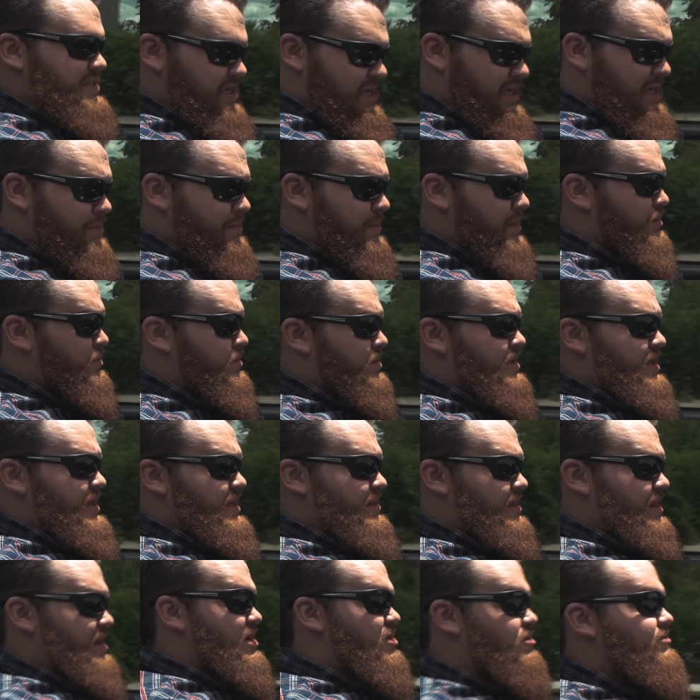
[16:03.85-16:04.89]
a community and
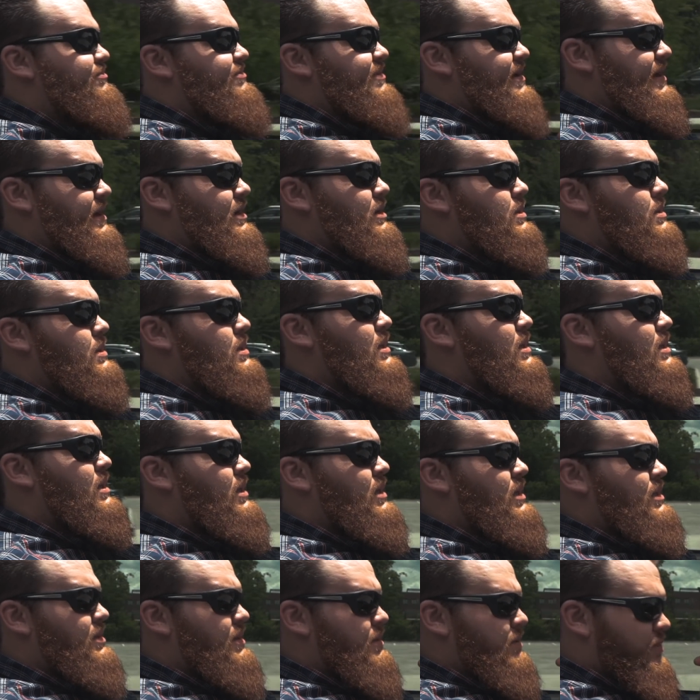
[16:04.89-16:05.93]
they don't fail
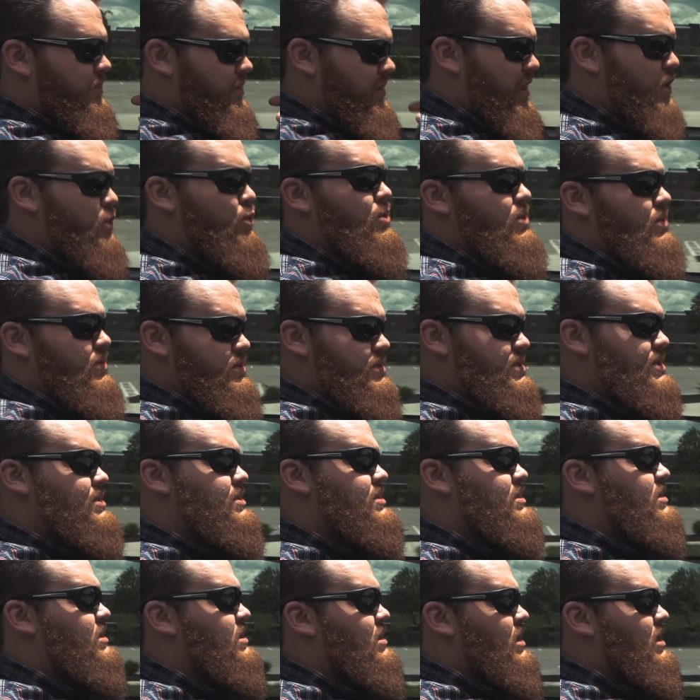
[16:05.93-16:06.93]
the locals.